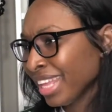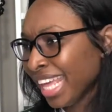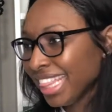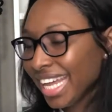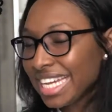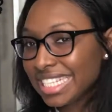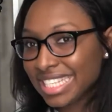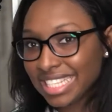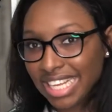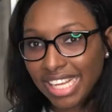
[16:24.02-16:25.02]
in that
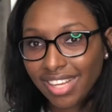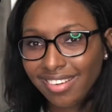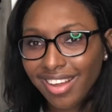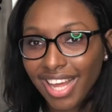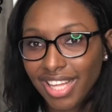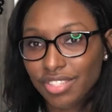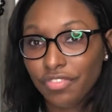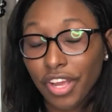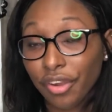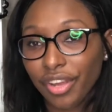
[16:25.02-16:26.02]
scene, it's
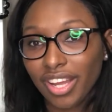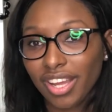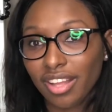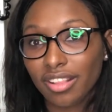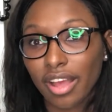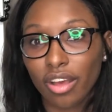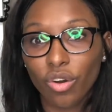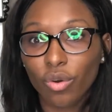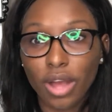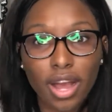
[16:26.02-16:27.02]
very like,
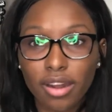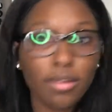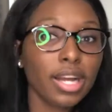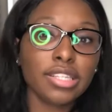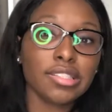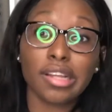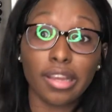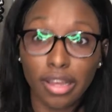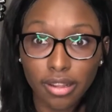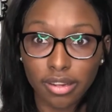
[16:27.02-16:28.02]
oh God, she's gonna
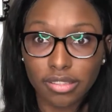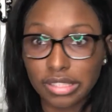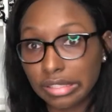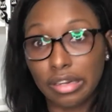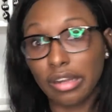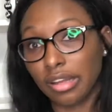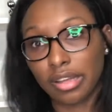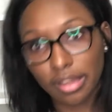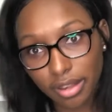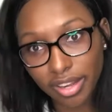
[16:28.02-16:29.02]
kill her. She's gonna
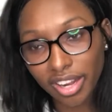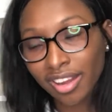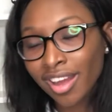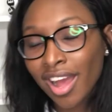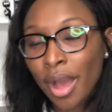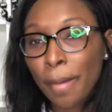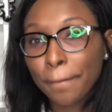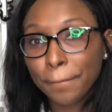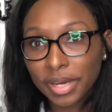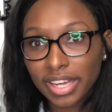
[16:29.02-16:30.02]
kill her.
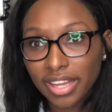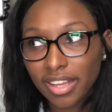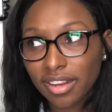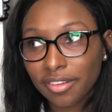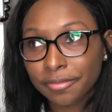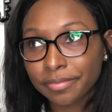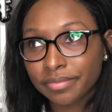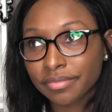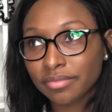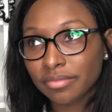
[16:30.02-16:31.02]
But
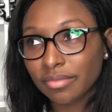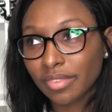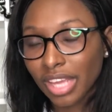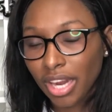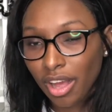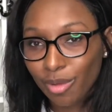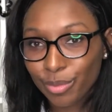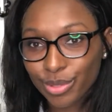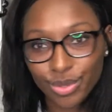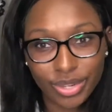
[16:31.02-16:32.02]
it
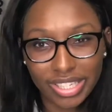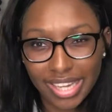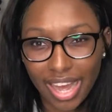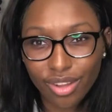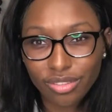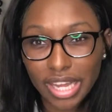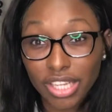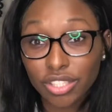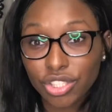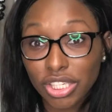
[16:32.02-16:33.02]
humbles Queen down. Like,
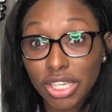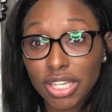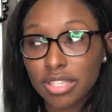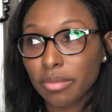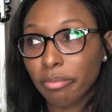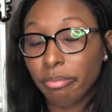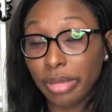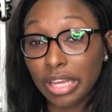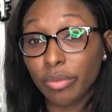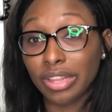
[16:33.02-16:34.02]
she gets
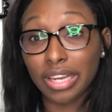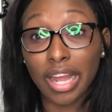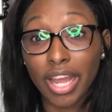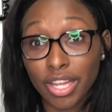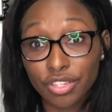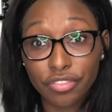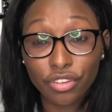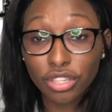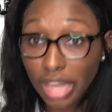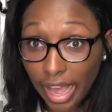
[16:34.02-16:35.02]
beat within an inch of
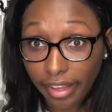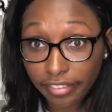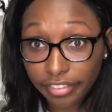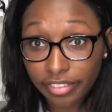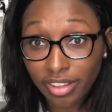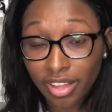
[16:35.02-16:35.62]
her life,